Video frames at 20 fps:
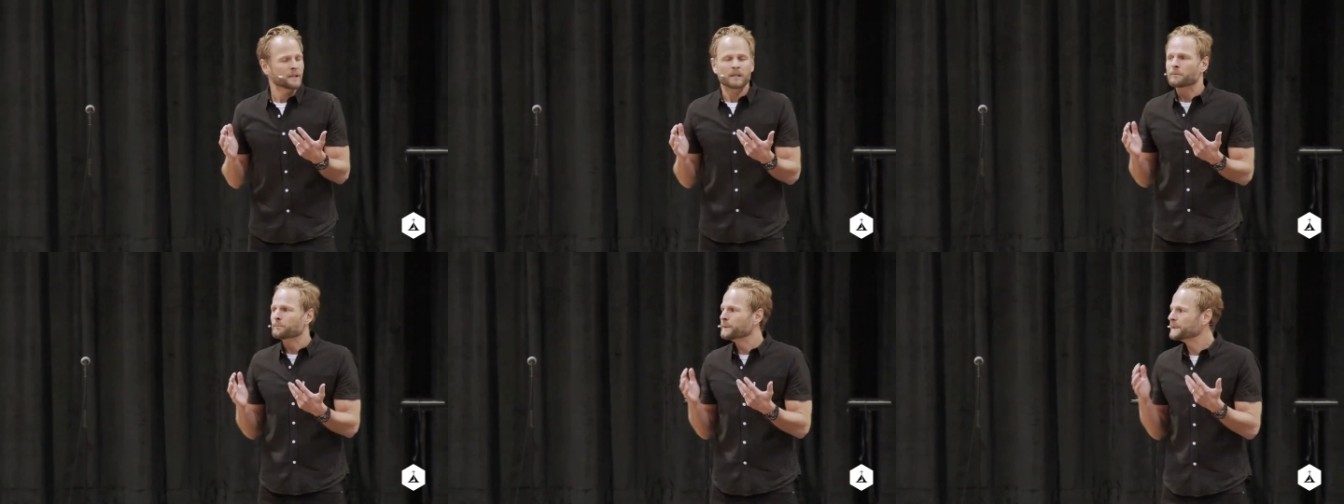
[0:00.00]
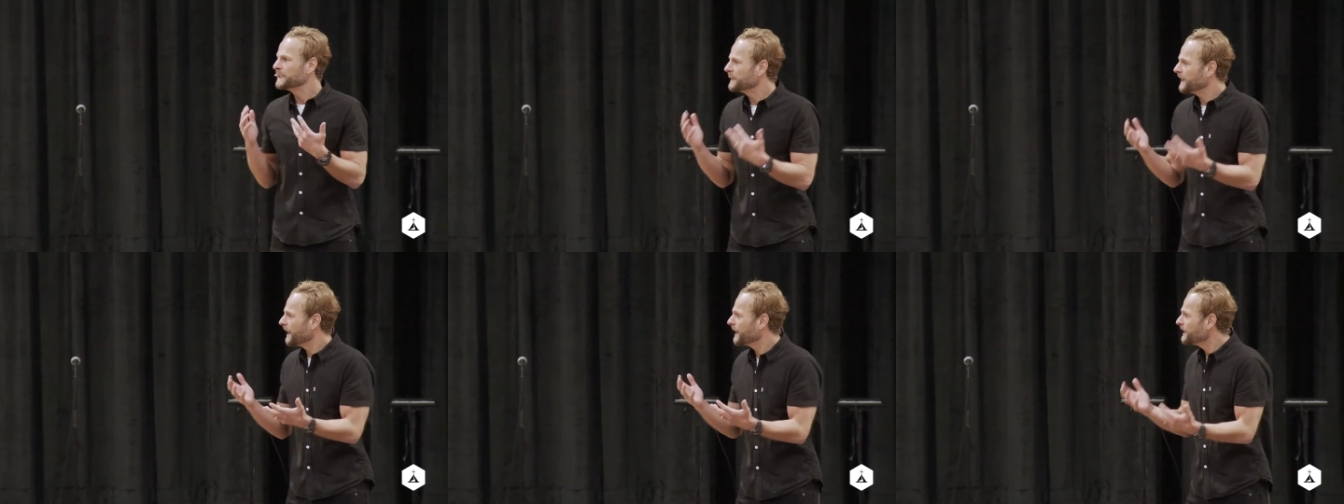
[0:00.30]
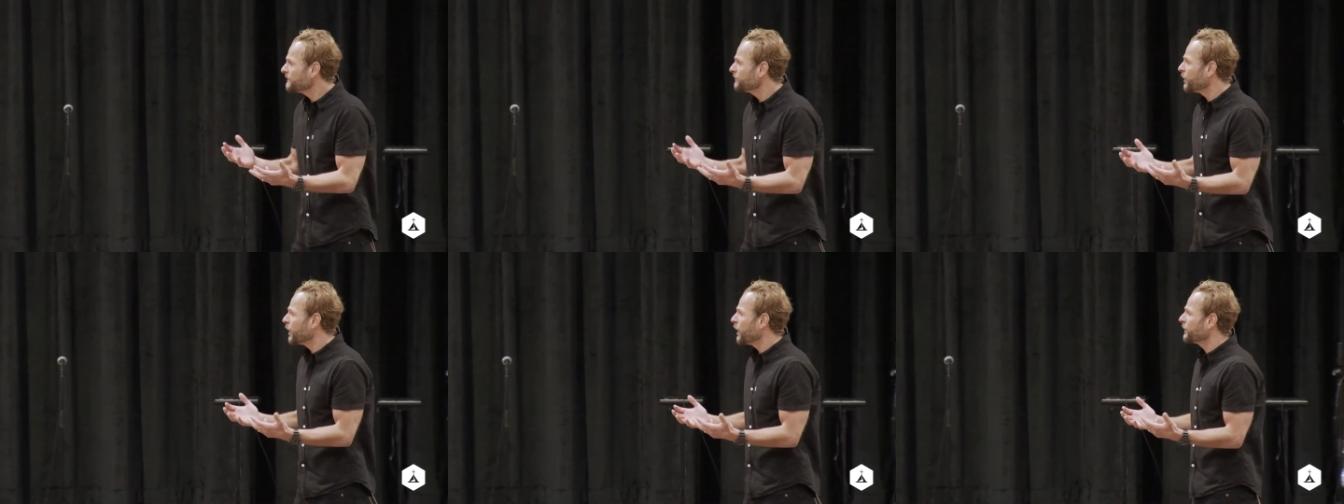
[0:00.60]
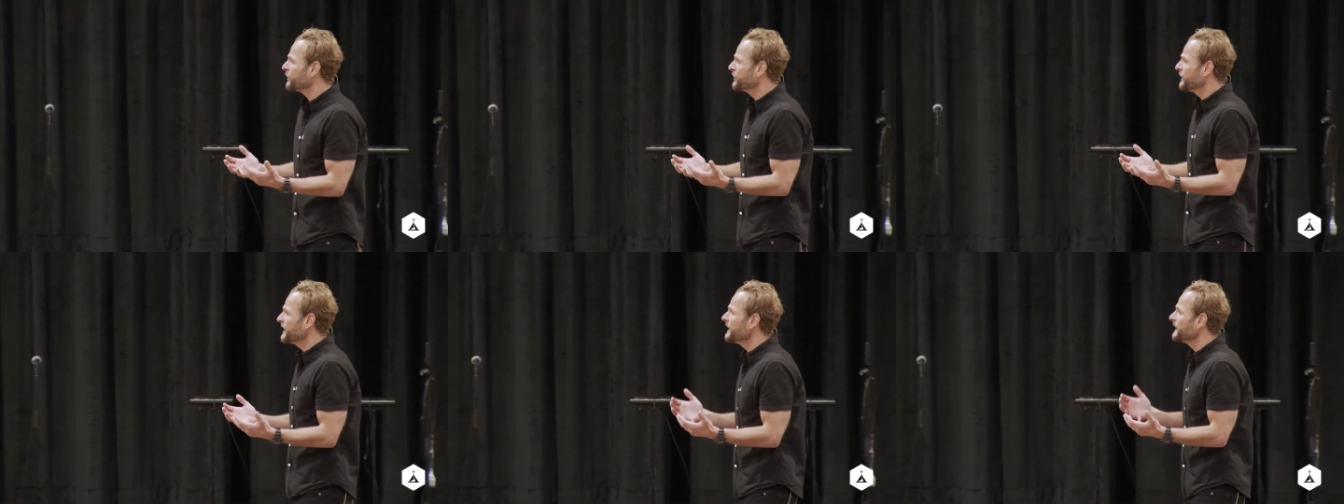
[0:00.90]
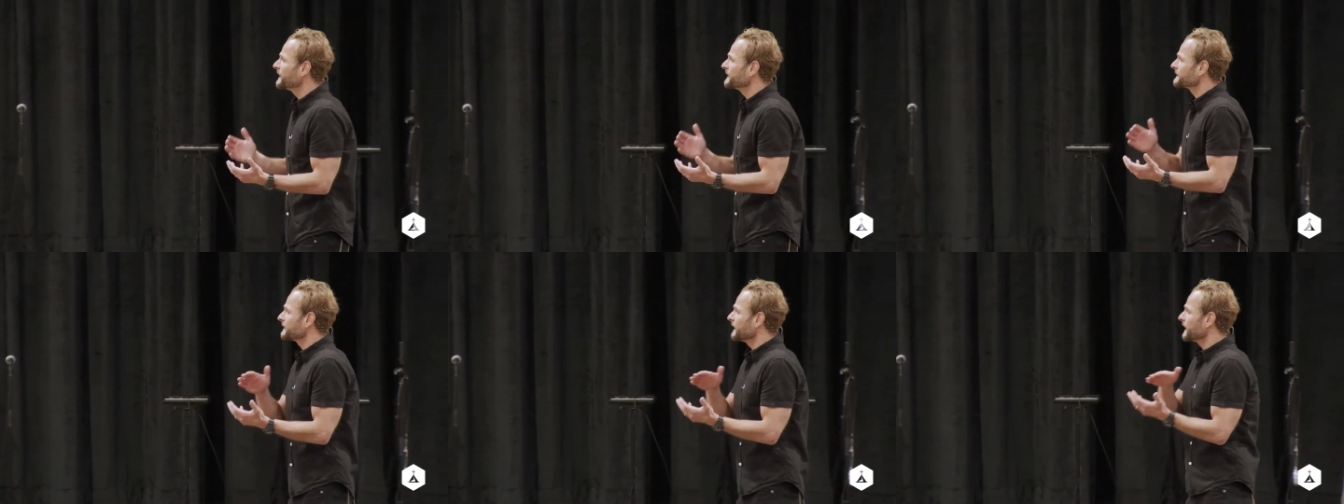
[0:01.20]
But the end of all
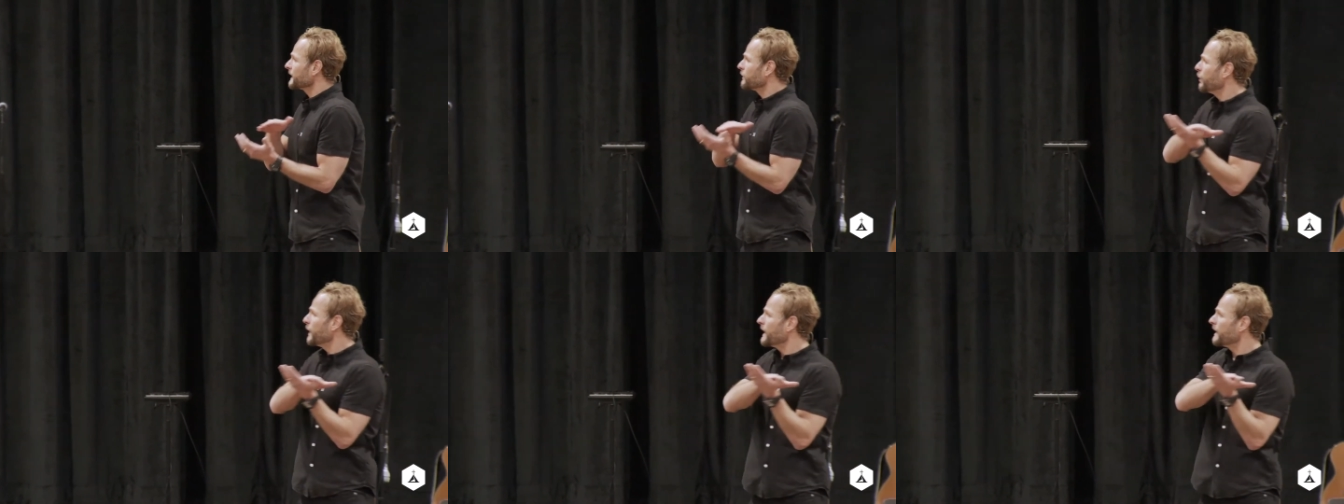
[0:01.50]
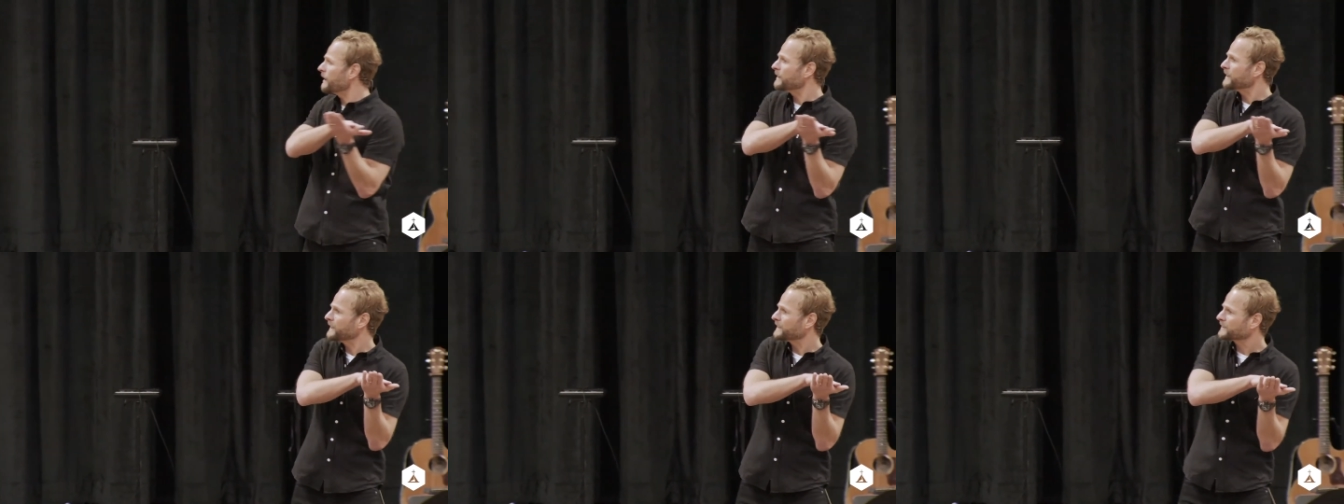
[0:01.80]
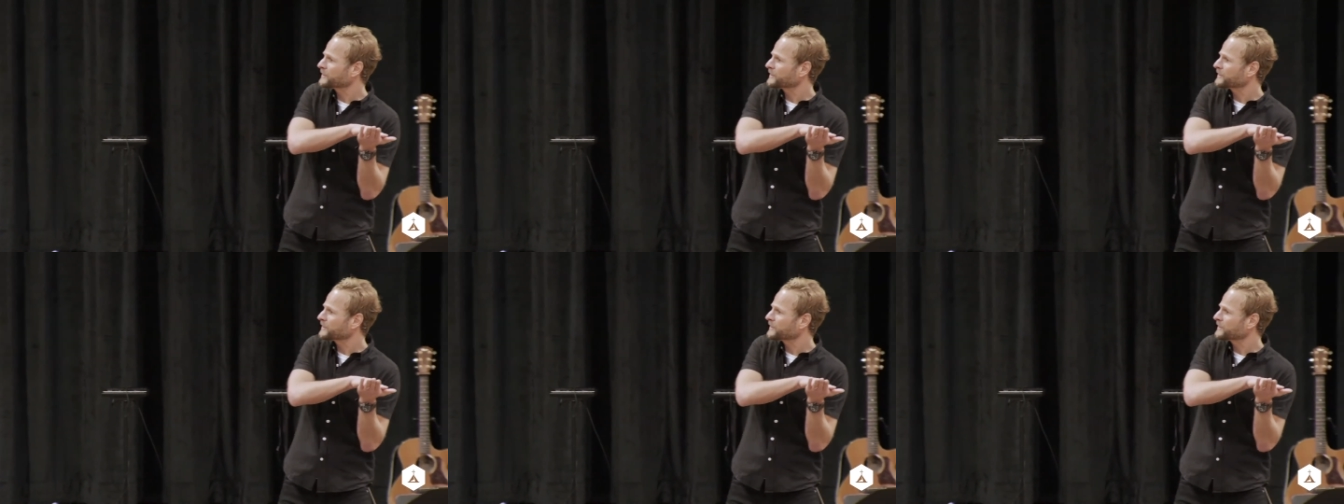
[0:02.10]
things, like where this